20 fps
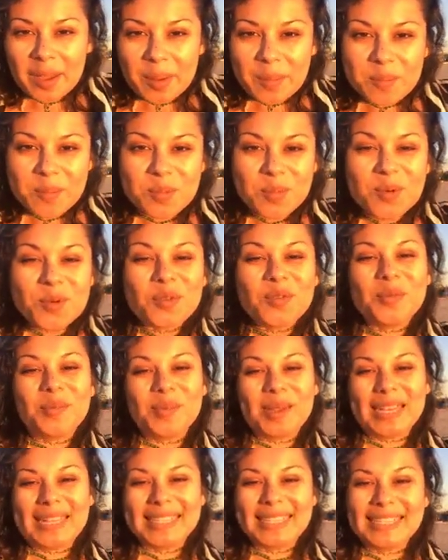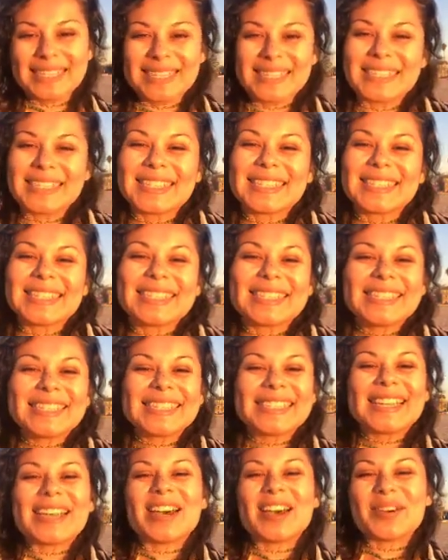movements
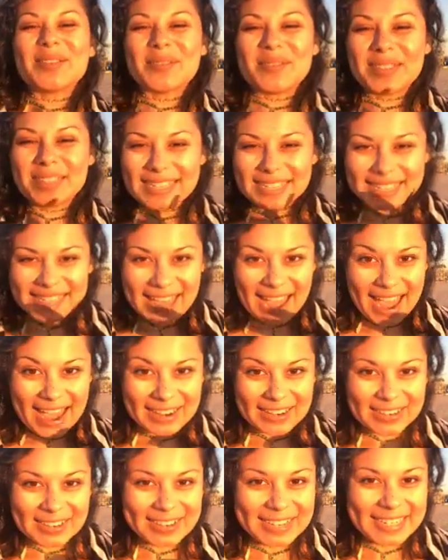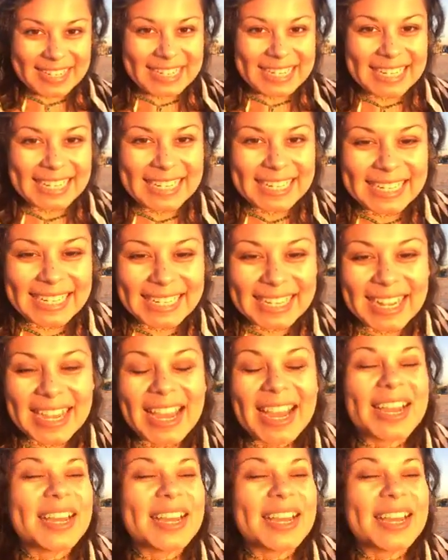of this energy